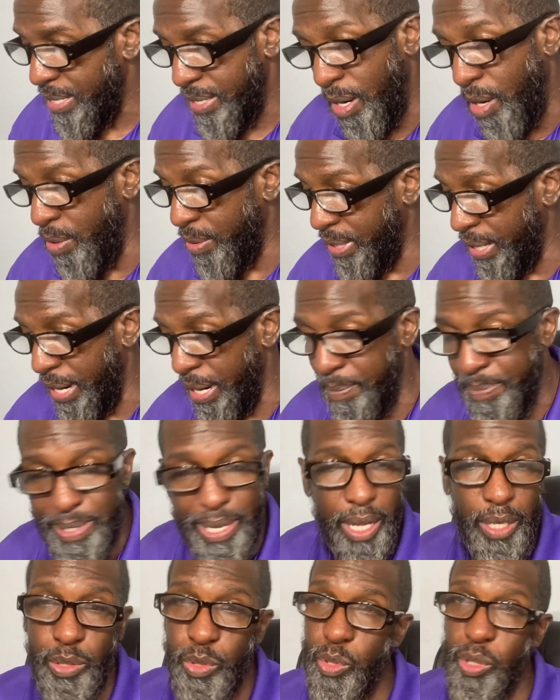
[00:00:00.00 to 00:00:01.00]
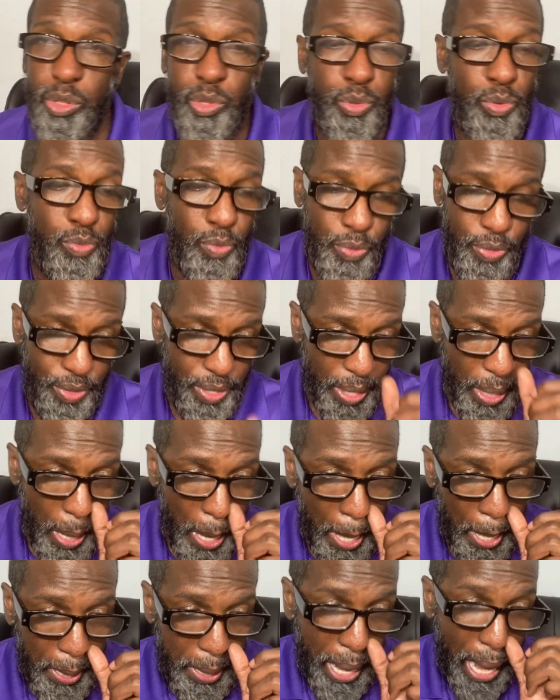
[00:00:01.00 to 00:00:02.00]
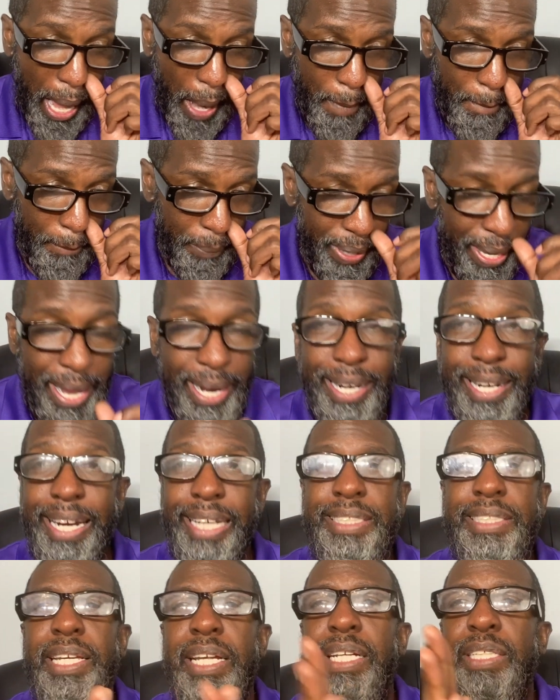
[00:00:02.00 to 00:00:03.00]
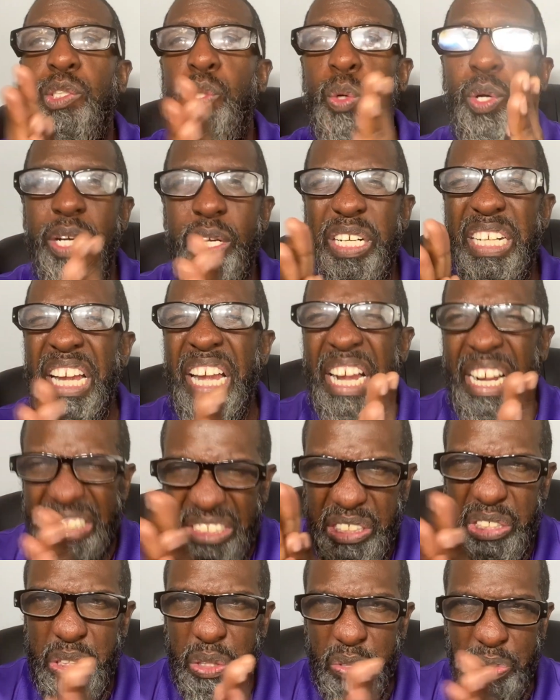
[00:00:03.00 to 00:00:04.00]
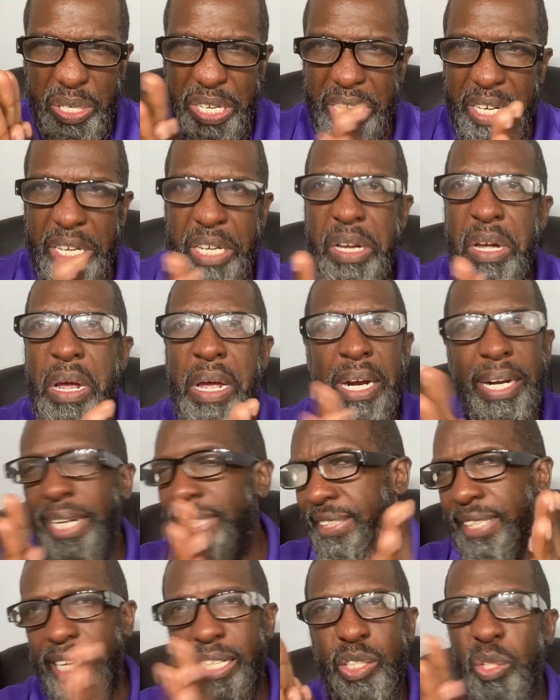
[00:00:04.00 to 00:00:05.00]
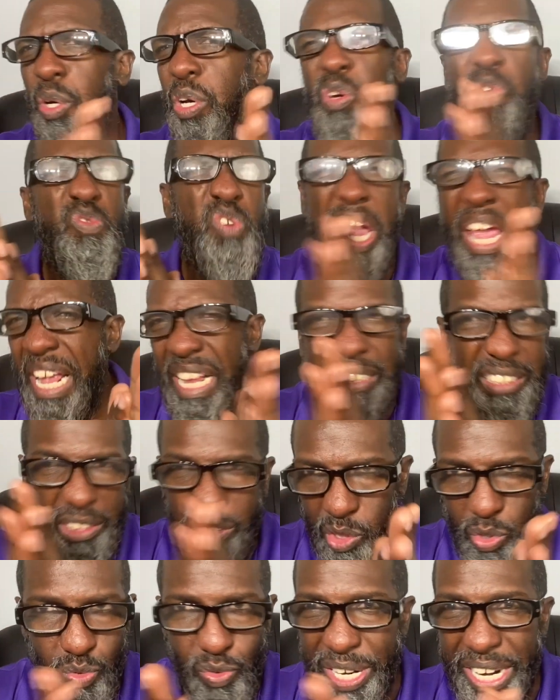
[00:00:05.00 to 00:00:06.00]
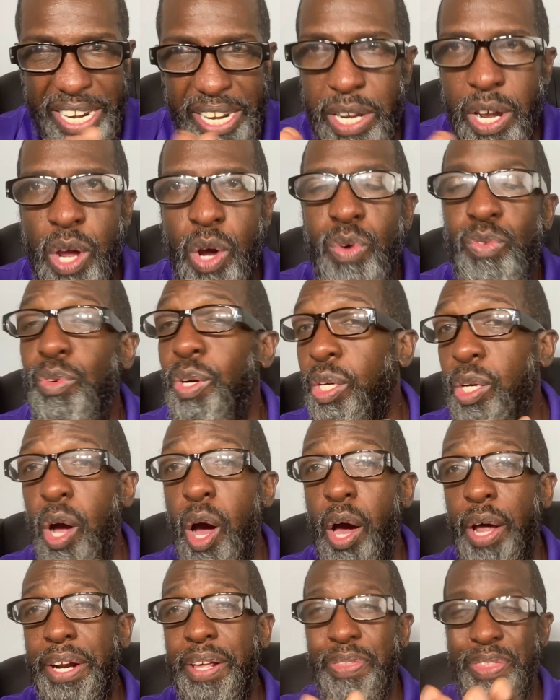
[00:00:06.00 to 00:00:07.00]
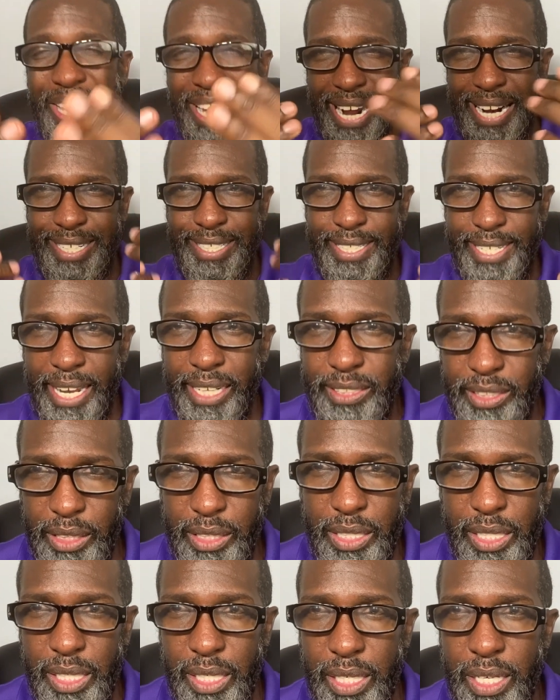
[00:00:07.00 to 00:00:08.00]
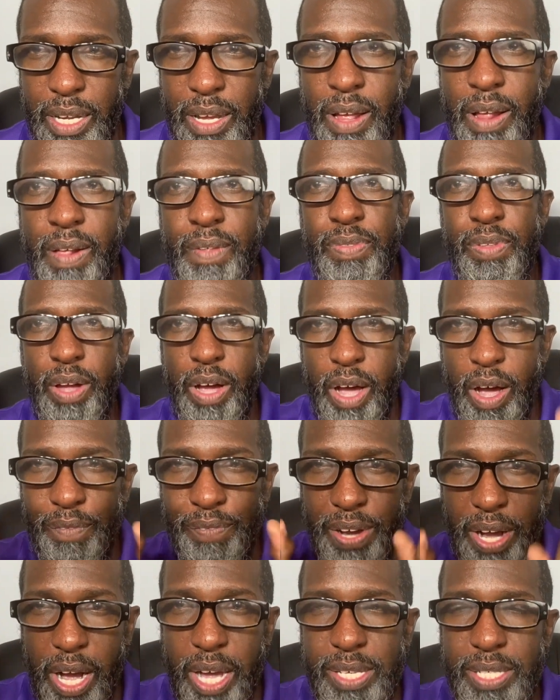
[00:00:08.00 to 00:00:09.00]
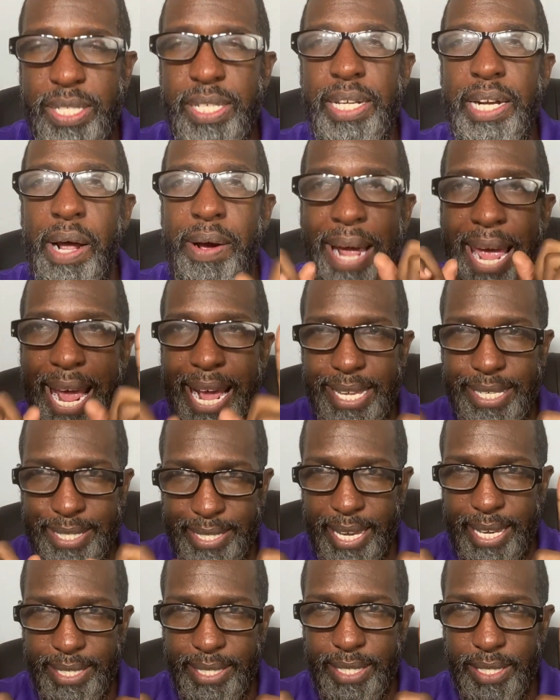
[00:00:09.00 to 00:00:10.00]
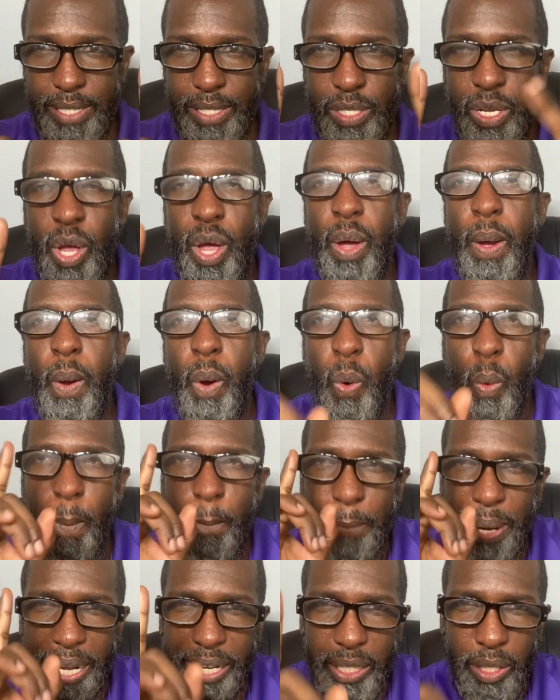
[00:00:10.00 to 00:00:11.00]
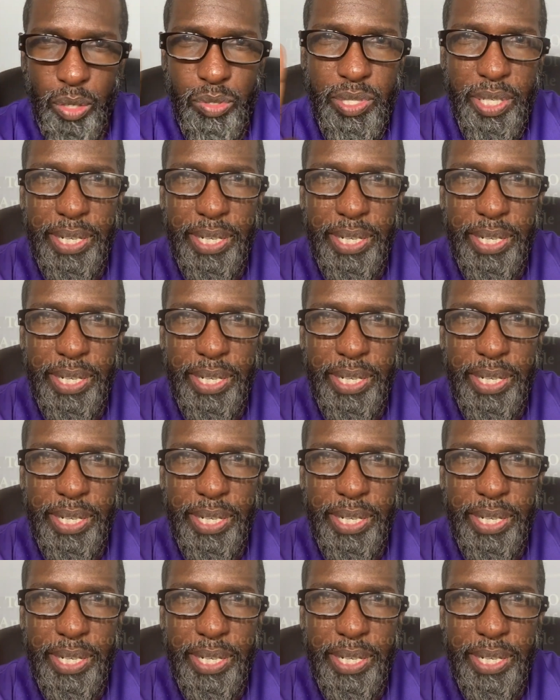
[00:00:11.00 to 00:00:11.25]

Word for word: Okay, I'm telling you the truth. Now, let's get into a little history. Let's get into a little history regarding the identity of us and our ancestors. Pay close